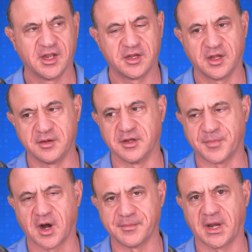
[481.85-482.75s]
to
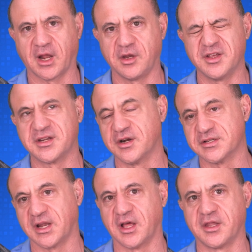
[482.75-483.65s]
department head
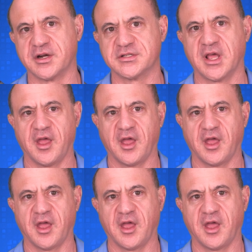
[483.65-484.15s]
users and others.